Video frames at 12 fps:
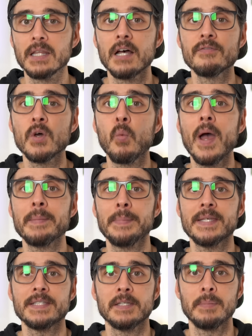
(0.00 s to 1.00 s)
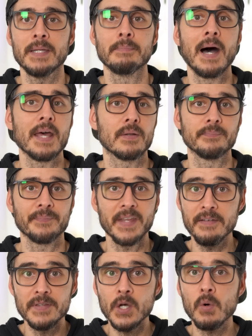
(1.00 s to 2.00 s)
love the white PCB model,
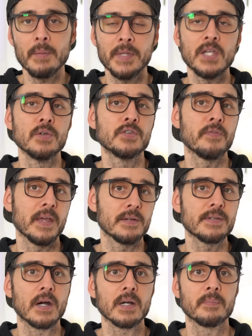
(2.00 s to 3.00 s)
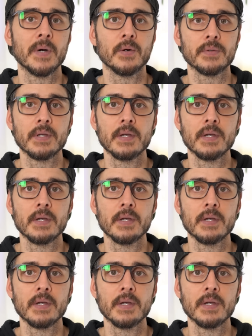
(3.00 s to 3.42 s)
even though I'm a huge fan of dark mode.